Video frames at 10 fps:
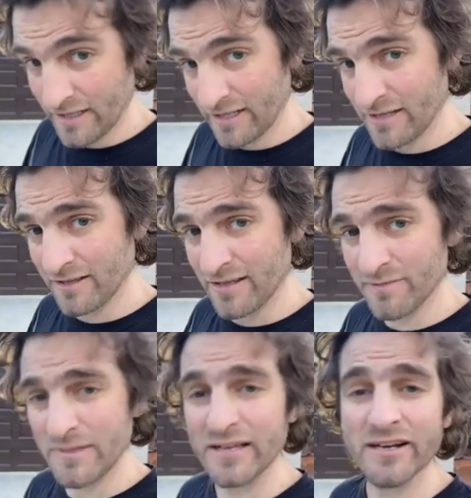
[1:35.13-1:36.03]
kind of like
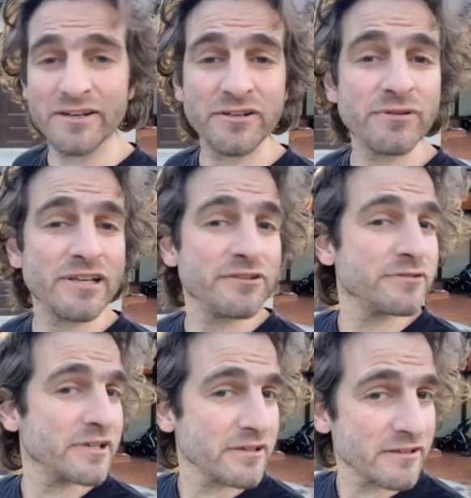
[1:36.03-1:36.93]
my hairdo without
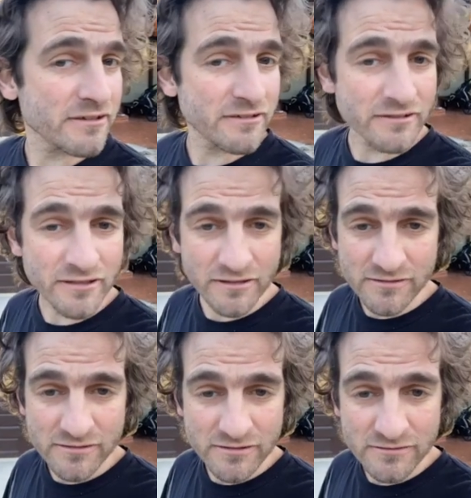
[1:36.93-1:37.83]
doing anything to it,
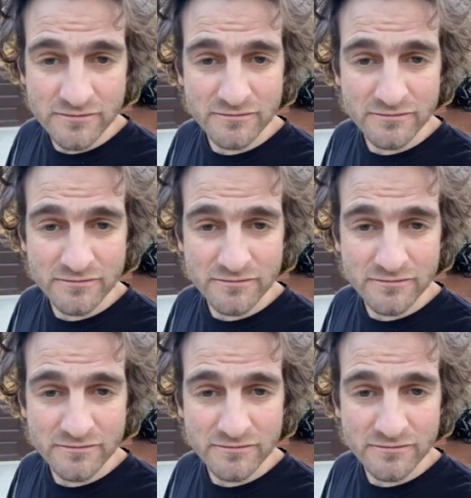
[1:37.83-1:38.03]
actually.